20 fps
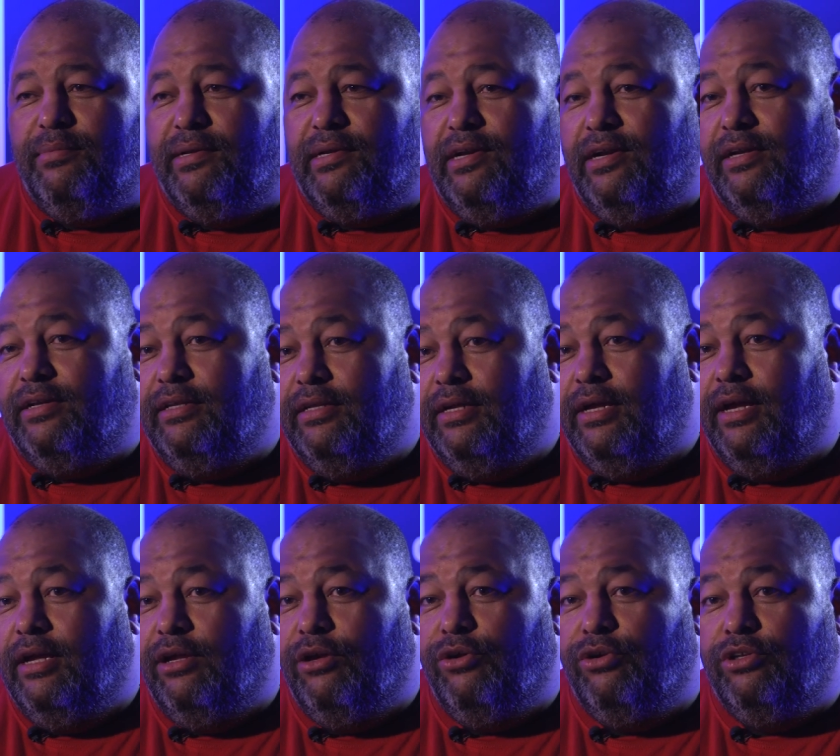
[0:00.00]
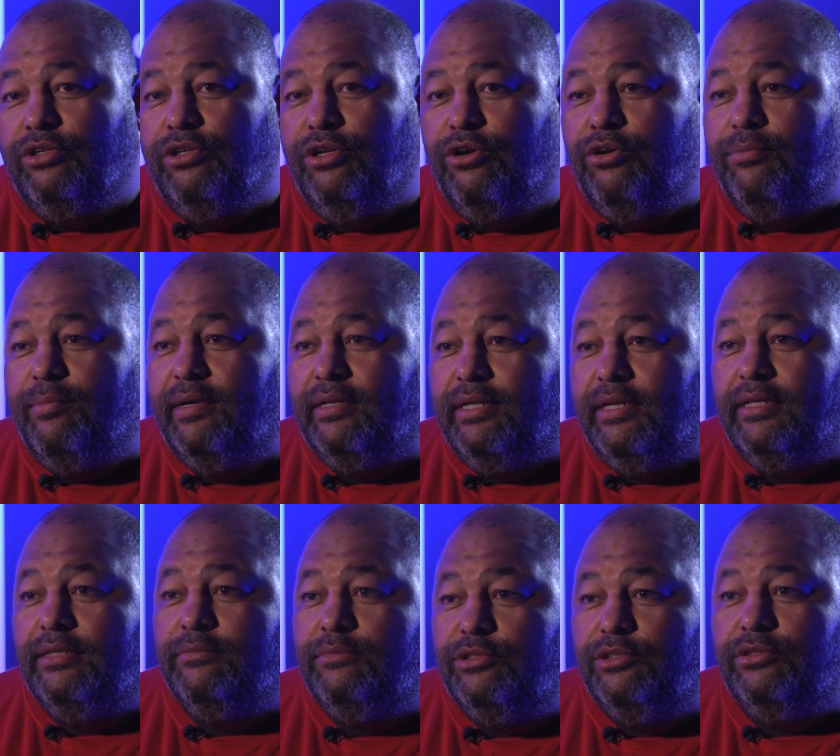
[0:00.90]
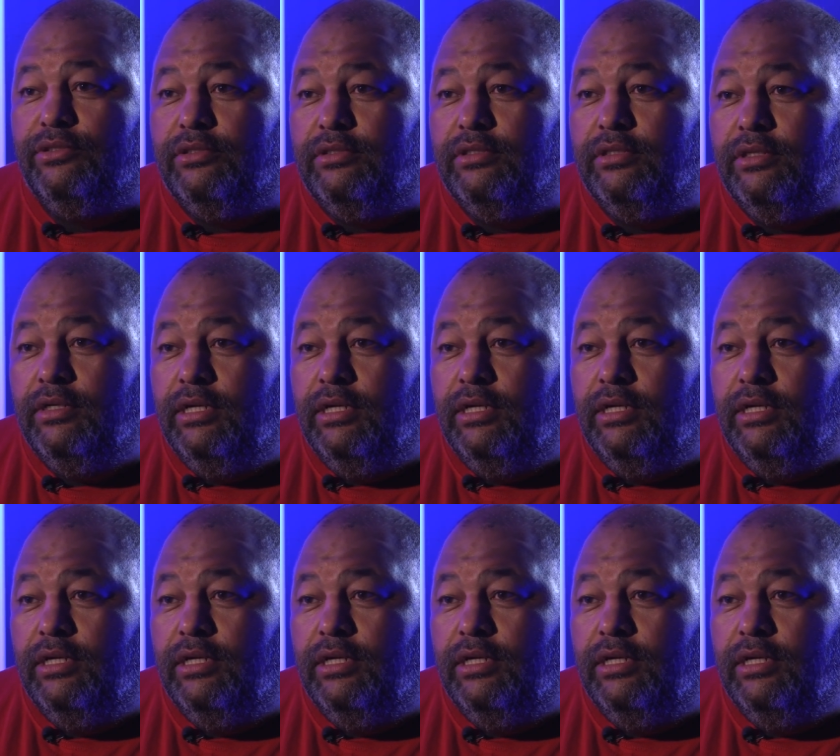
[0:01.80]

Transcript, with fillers: Adamchuk. I only know about Adamchuk.